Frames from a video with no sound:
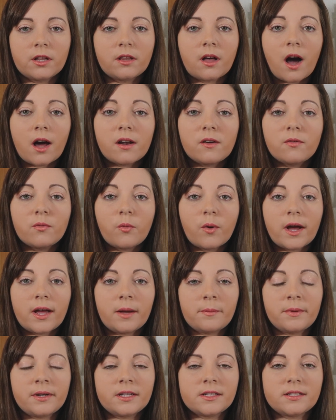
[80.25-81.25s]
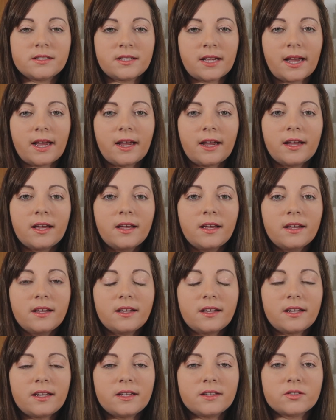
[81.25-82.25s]
A lot of what I'm going to say
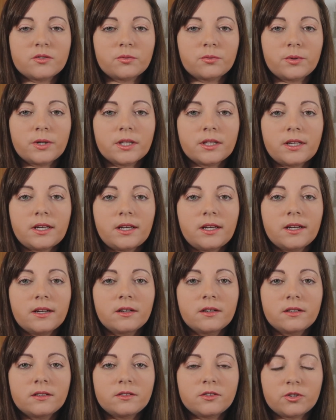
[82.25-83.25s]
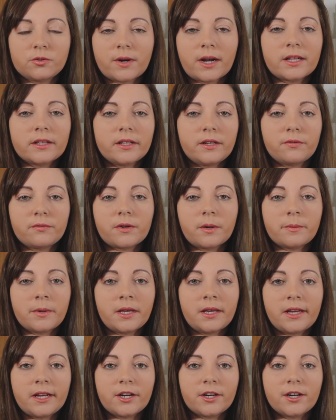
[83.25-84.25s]
is really directly from
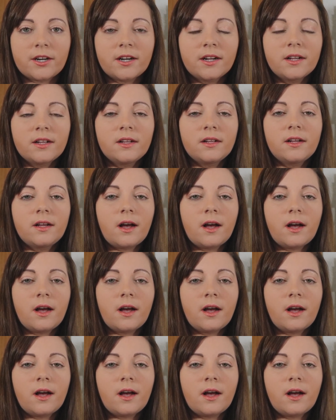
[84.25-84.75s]
here.